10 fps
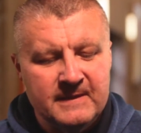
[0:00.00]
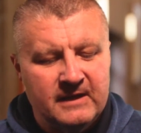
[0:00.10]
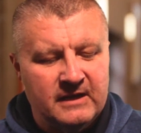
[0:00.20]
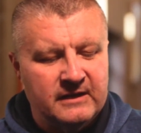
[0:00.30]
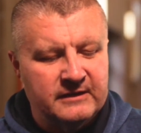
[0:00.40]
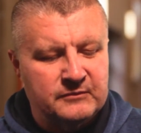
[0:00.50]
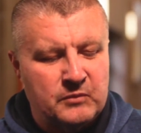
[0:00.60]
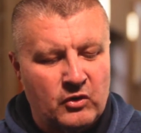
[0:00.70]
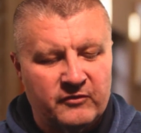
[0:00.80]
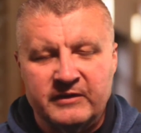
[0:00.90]
It's
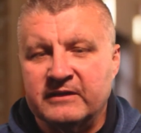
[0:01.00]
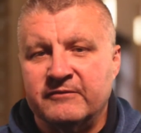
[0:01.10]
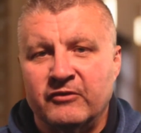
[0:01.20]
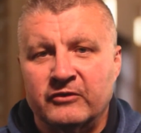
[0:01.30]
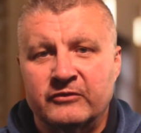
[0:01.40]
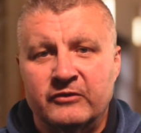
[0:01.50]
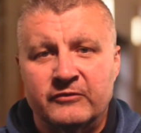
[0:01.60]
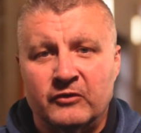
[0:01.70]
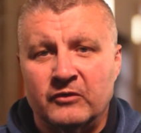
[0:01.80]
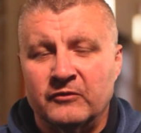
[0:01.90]
perfect and versatile
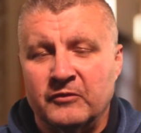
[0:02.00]
for